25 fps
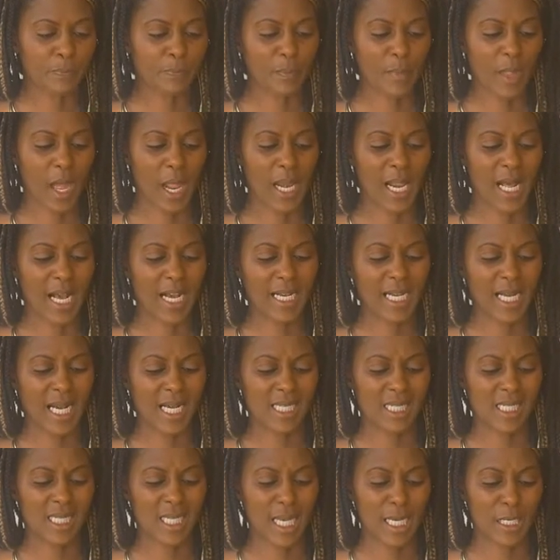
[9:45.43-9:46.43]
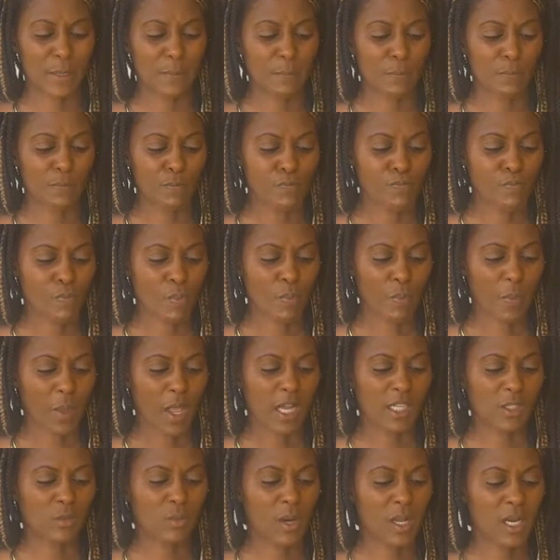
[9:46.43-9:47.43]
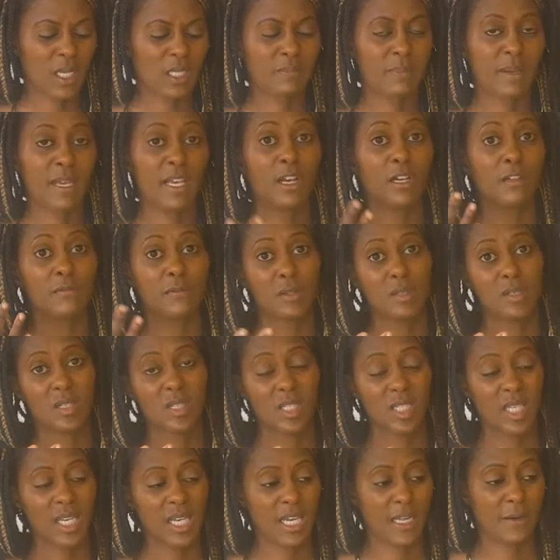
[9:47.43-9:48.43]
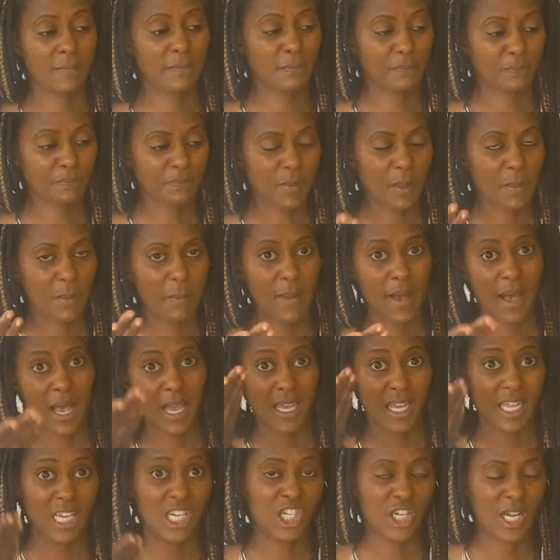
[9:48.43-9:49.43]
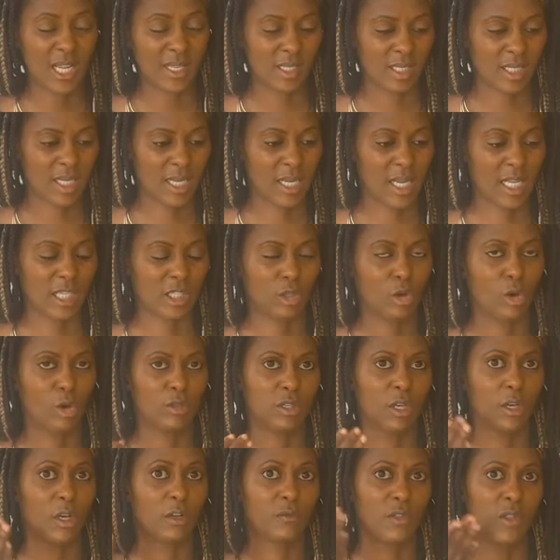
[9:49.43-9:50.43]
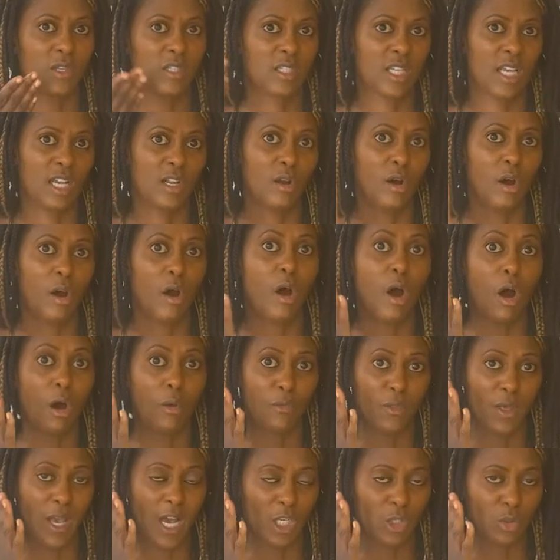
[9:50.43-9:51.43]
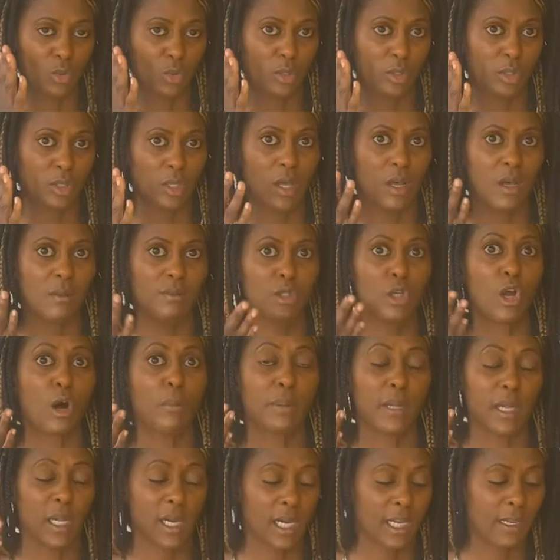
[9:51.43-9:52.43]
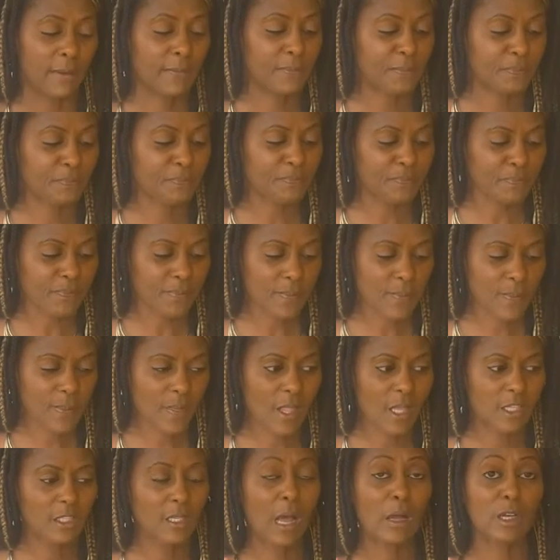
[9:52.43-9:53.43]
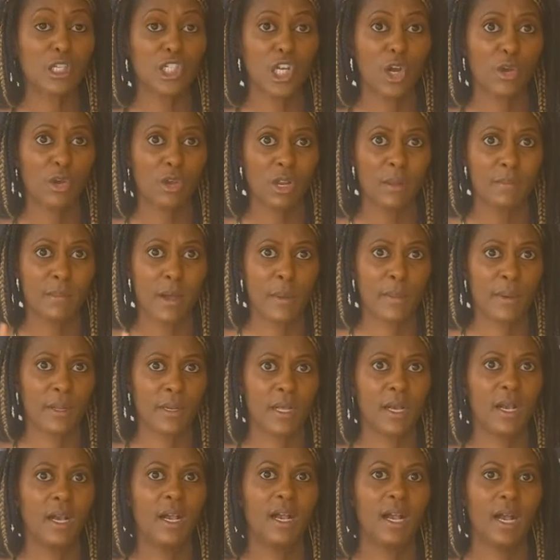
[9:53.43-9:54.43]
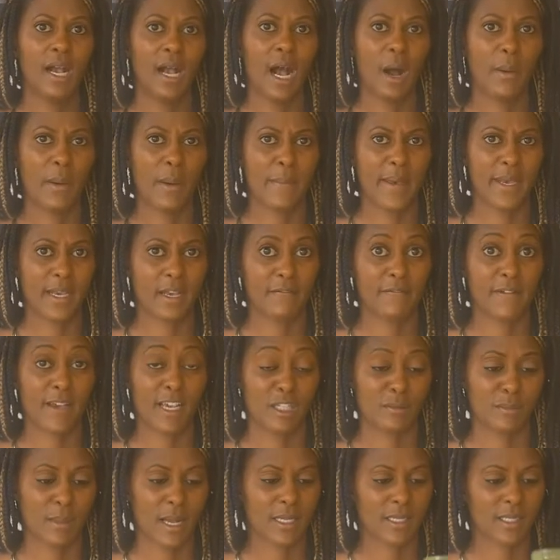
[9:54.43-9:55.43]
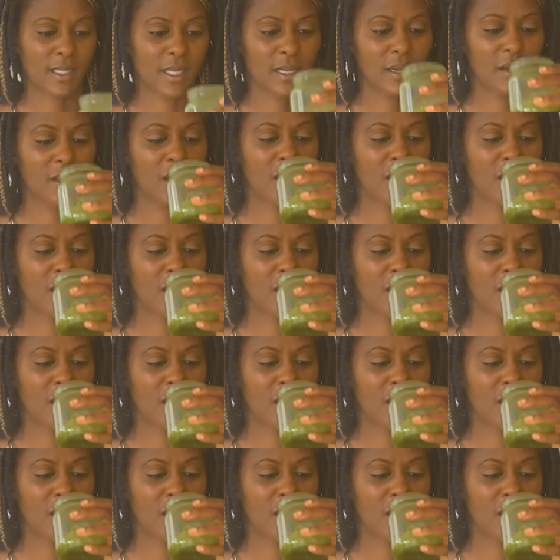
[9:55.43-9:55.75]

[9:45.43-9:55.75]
And like I said, as well as being good for the skin by ingesting, it's also good for the skin on the actual topically. So I'll show you in a moment how I make a face mask.